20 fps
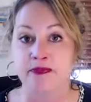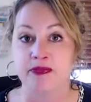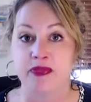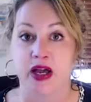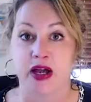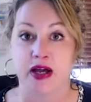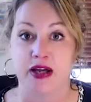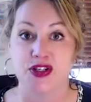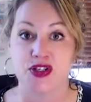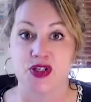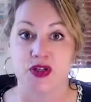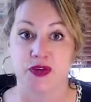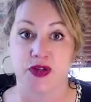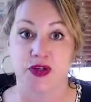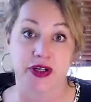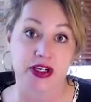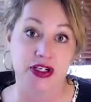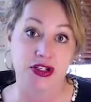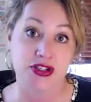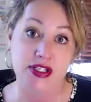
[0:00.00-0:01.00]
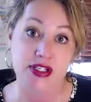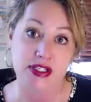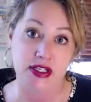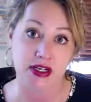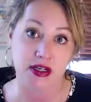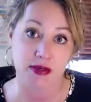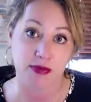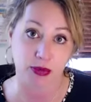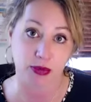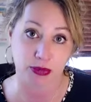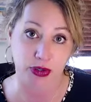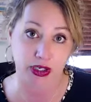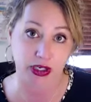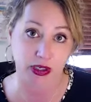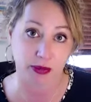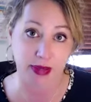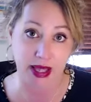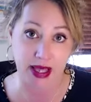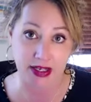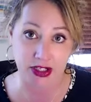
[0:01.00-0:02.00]
So if you're interested in a
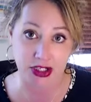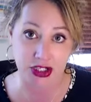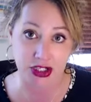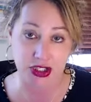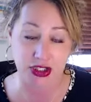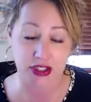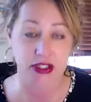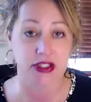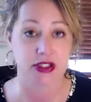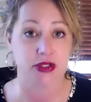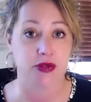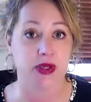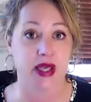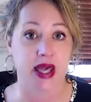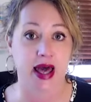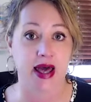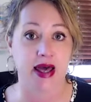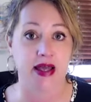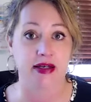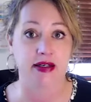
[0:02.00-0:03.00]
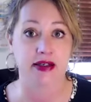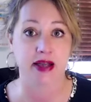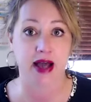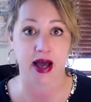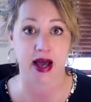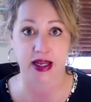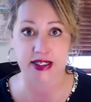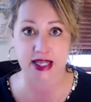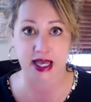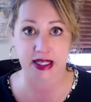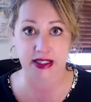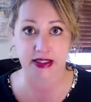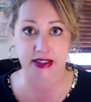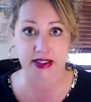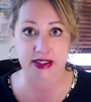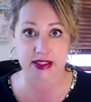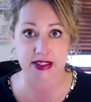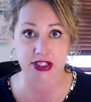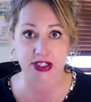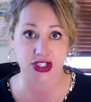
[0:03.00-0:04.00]
memorial bench, you can contact
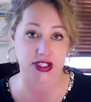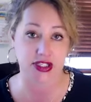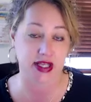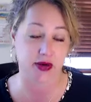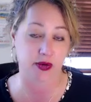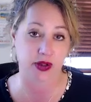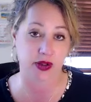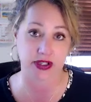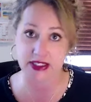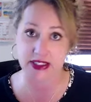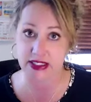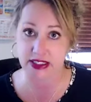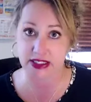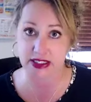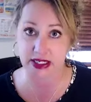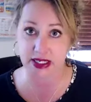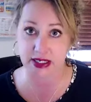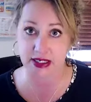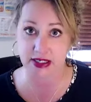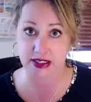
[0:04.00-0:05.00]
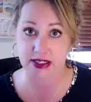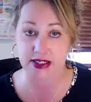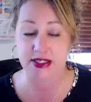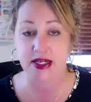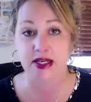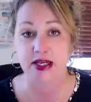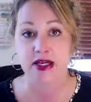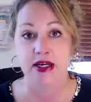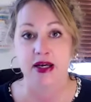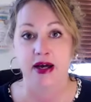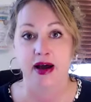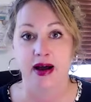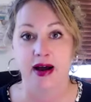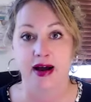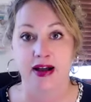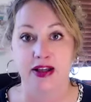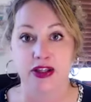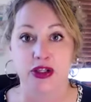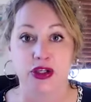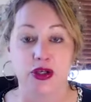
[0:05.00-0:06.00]
Lindsay. She's got all the details.
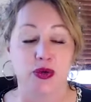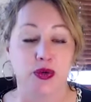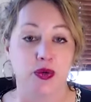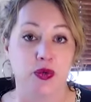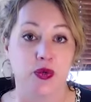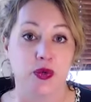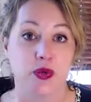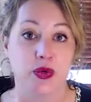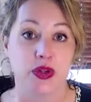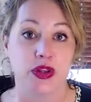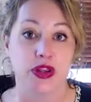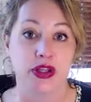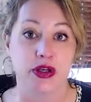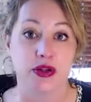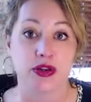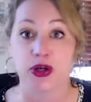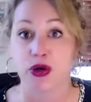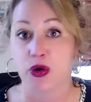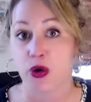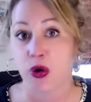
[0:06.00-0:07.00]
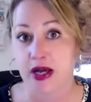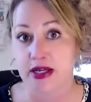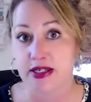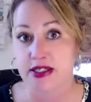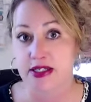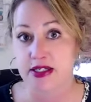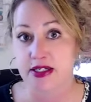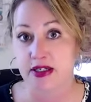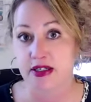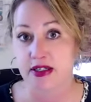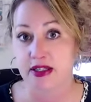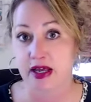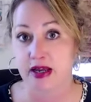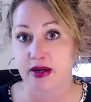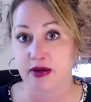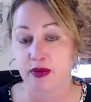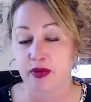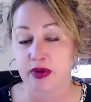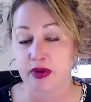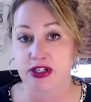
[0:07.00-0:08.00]
The cost
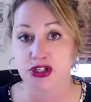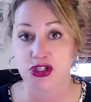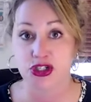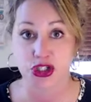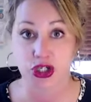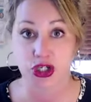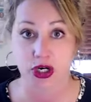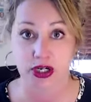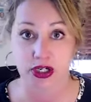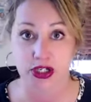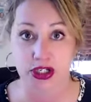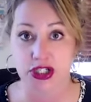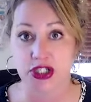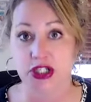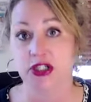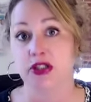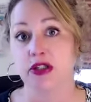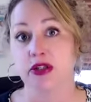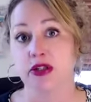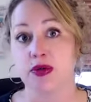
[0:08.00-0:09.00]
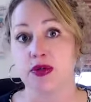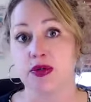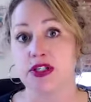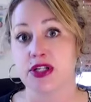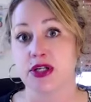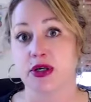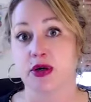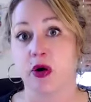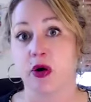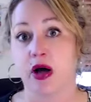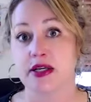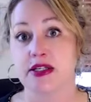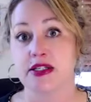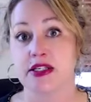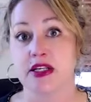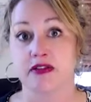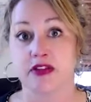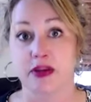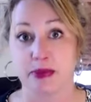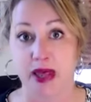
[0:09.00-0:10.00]
that is charged includes the
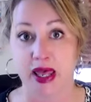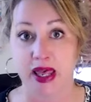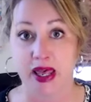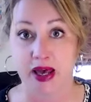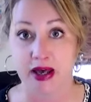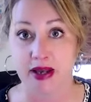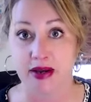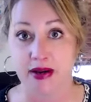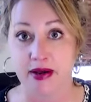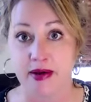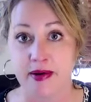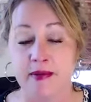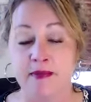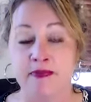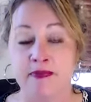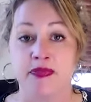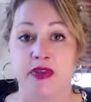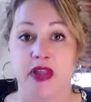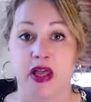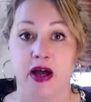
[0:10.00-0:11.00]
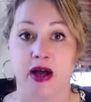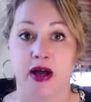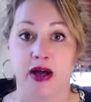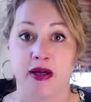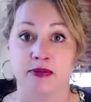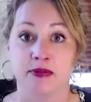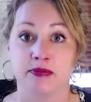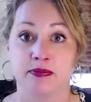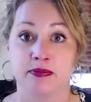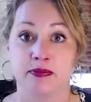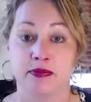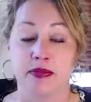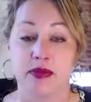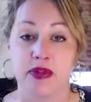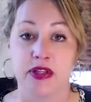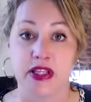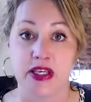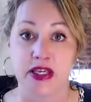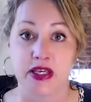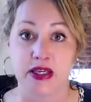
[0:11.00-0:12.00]
cost of the pad,
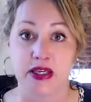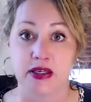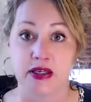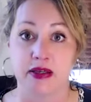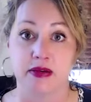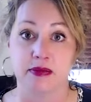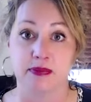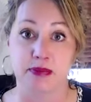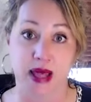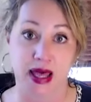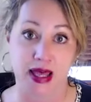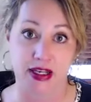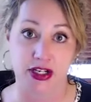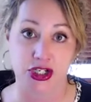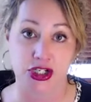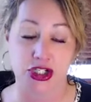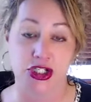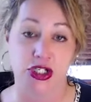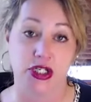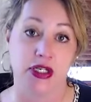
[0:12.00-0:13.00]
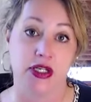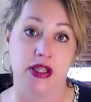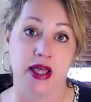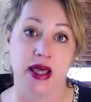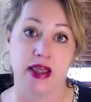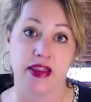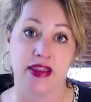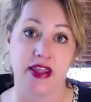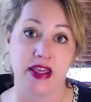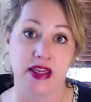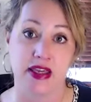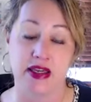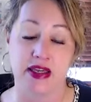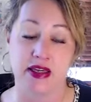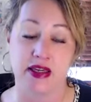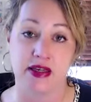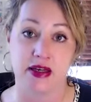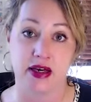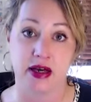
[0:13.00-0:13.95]
the bench, the